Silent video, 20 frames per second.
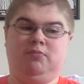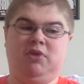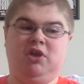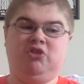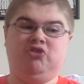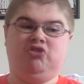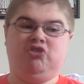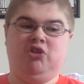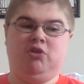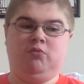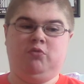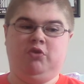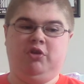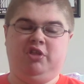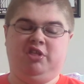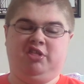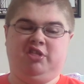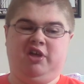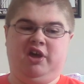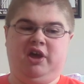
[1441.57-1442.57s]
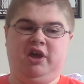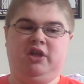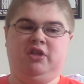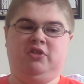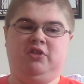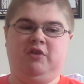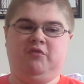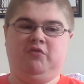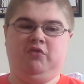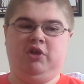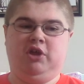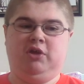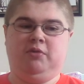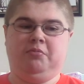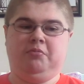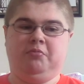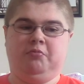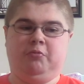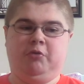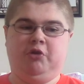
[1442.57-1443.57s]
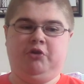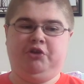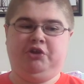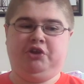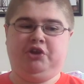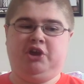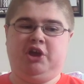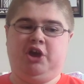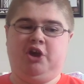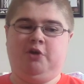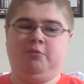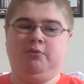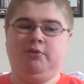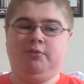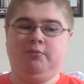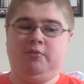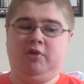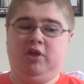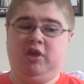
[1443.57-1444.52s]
Mansion was definitely a really good album,